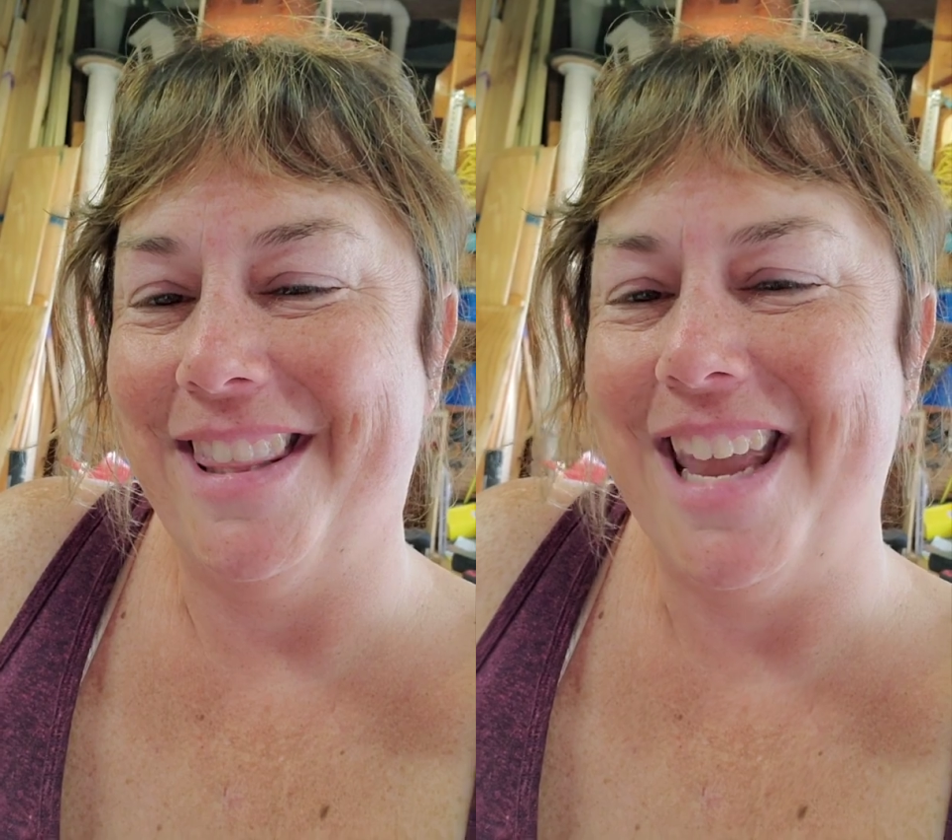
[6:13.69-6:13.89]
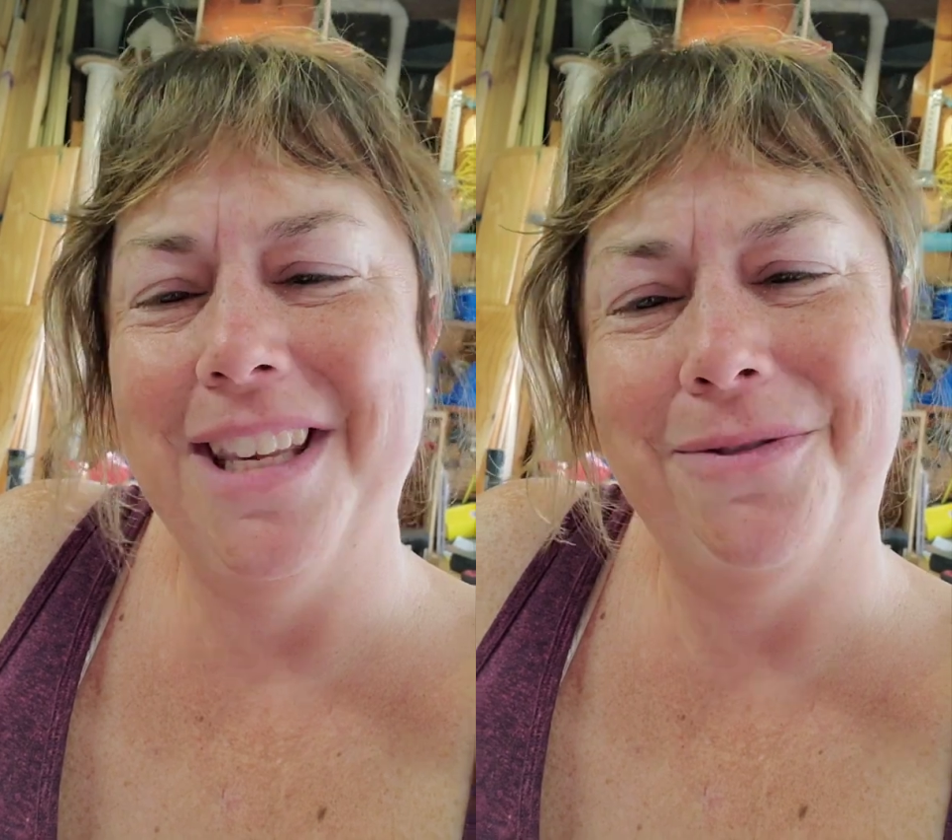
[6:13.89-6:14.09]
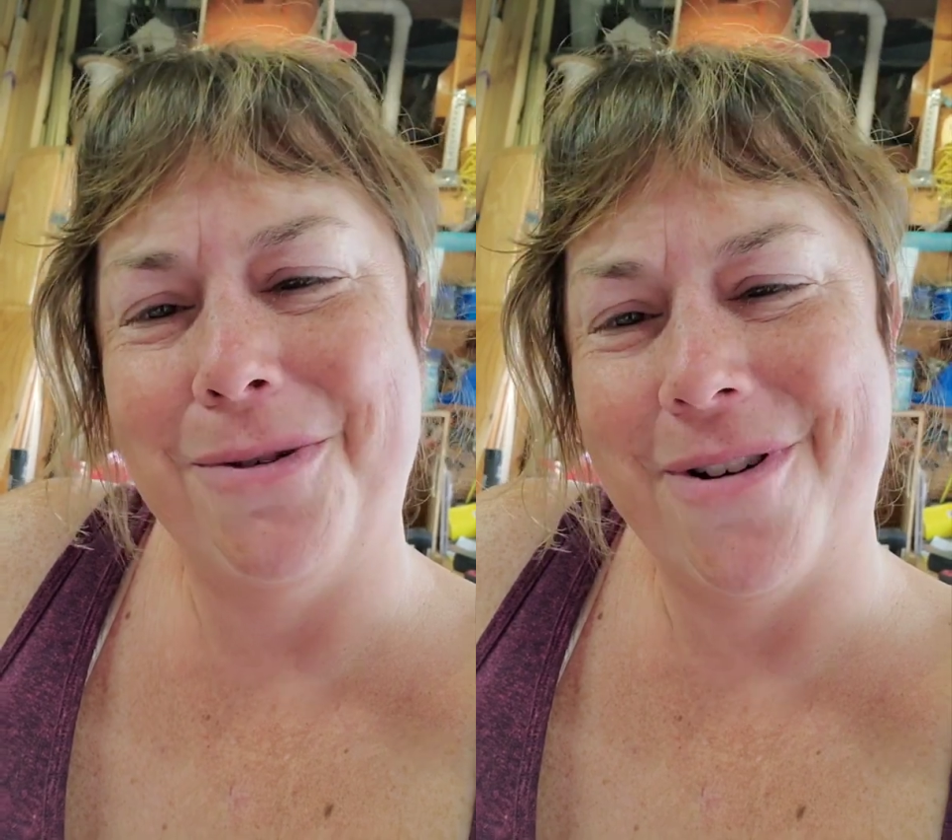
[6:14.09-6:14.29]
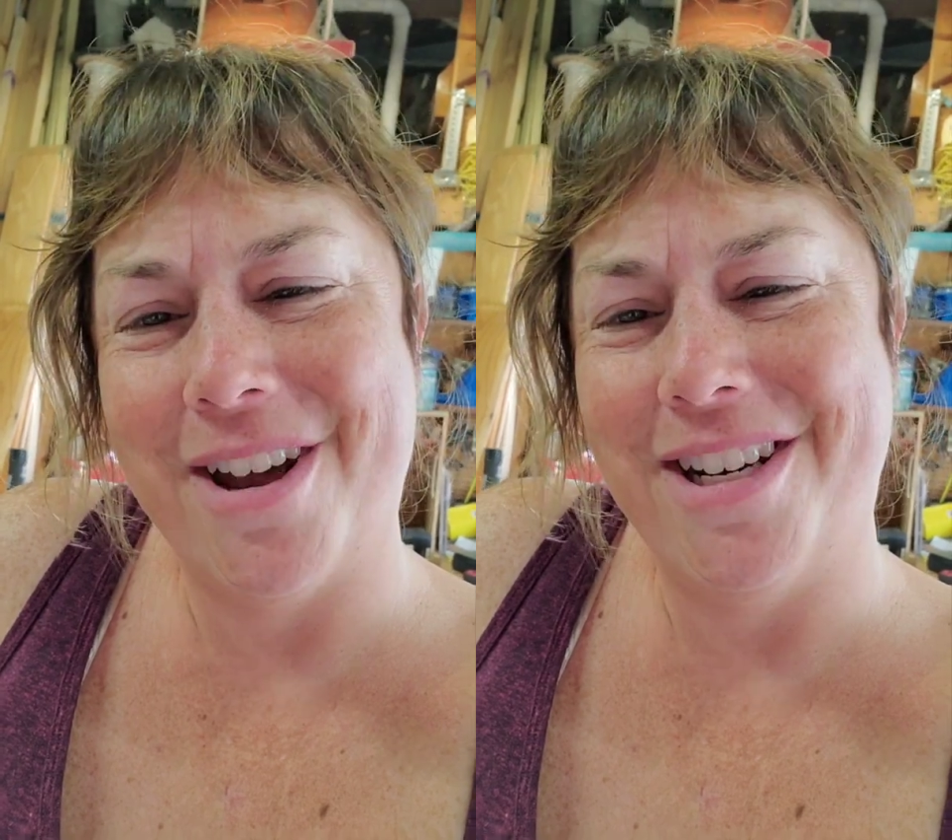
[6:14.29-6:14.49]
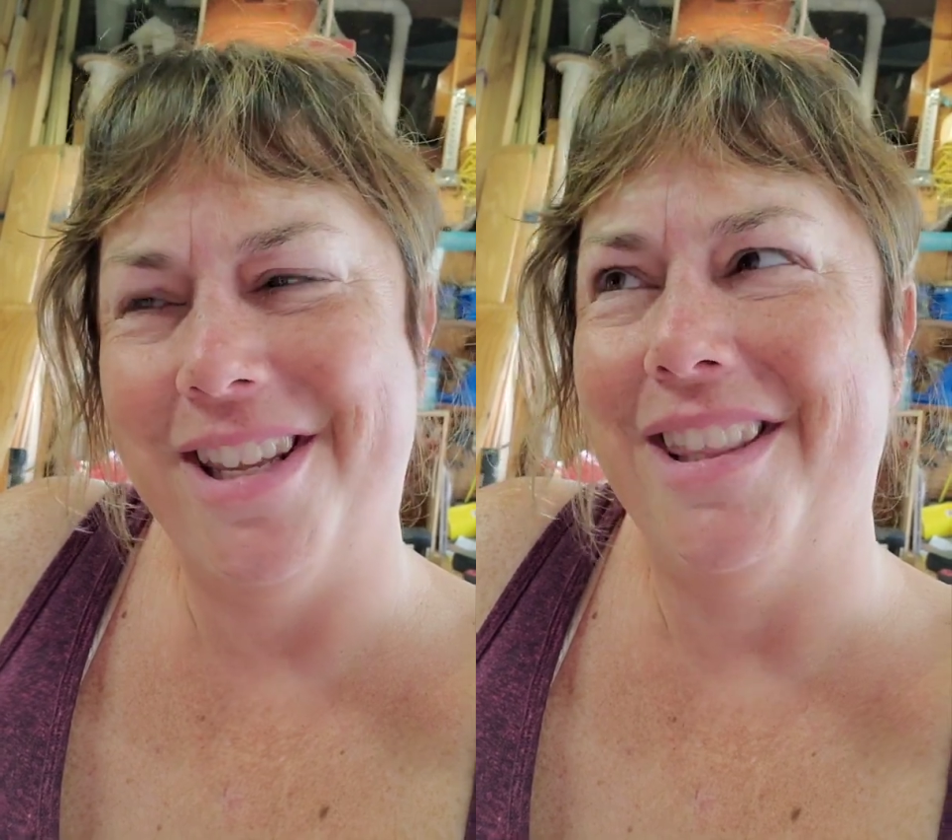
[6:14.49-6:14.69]
Thanks for
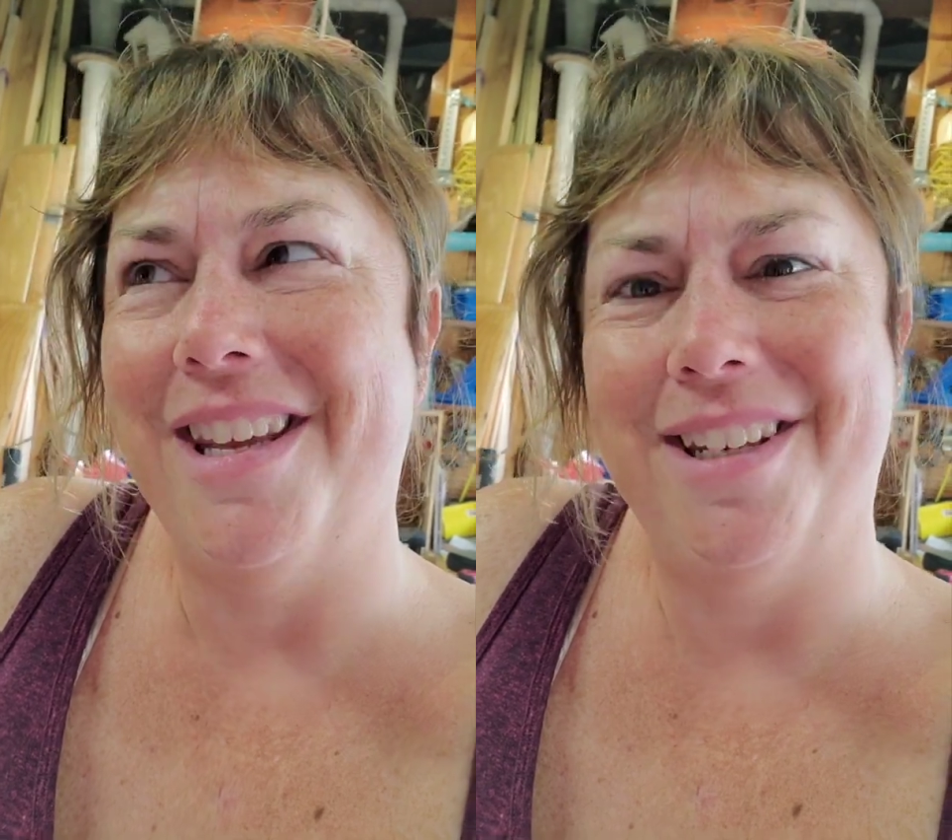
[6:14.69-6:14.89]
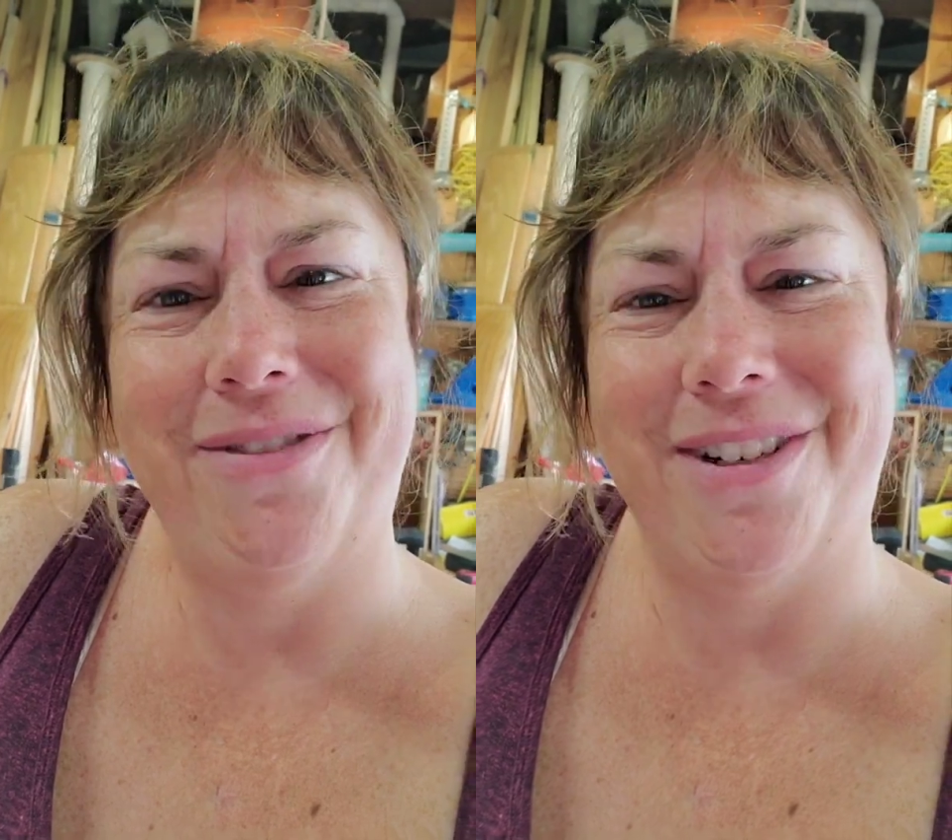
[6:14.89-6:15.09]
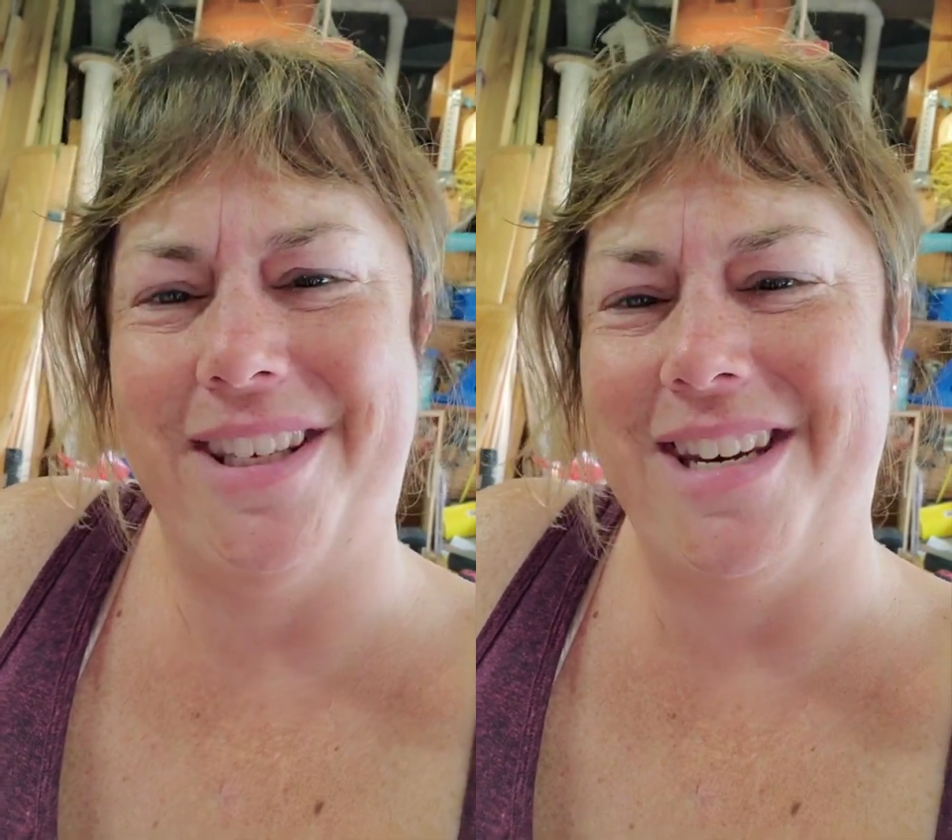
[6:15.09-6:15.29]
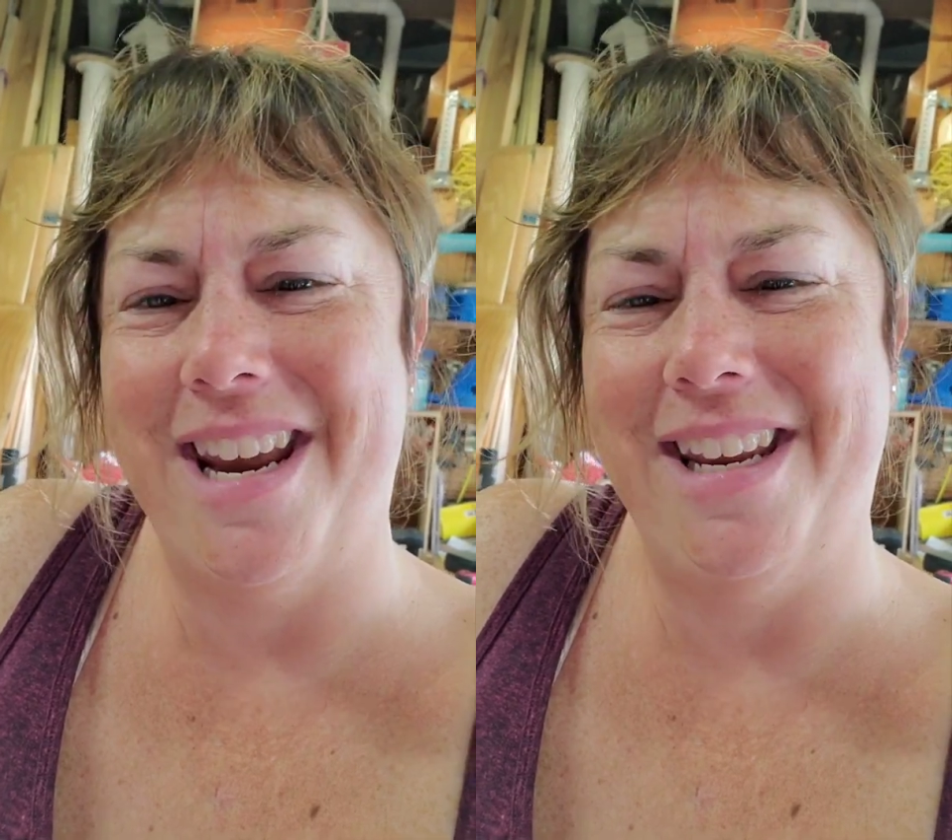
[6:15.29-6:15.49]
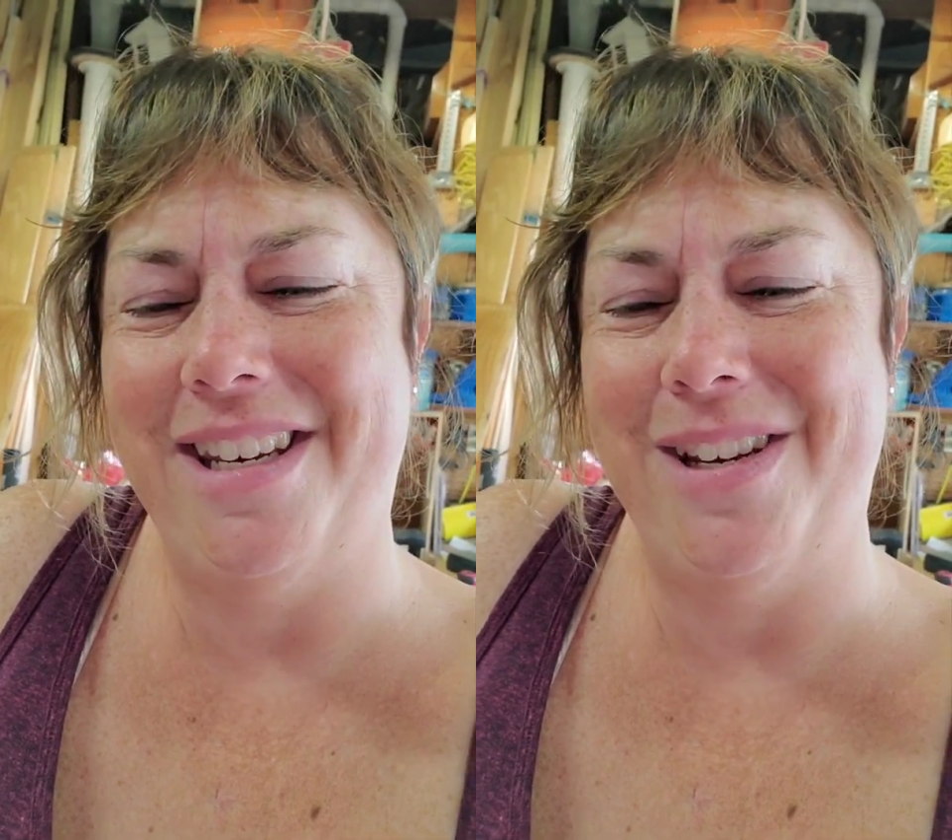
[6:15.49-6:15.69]
watching. Thanks for staying